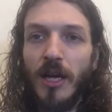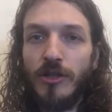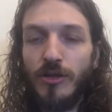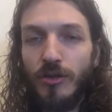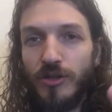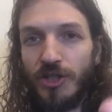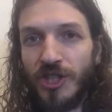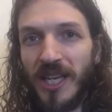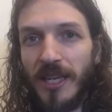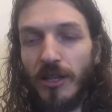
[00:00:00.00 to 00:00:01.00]
to
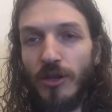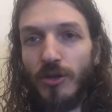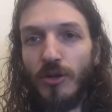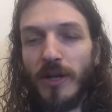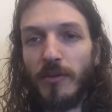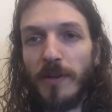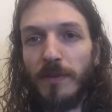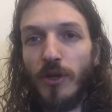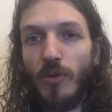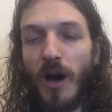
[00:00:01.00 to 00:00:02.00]
cheat you and
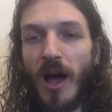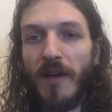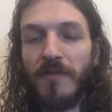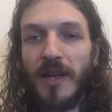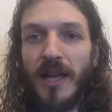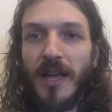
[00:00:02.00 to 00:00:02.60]
rip you off.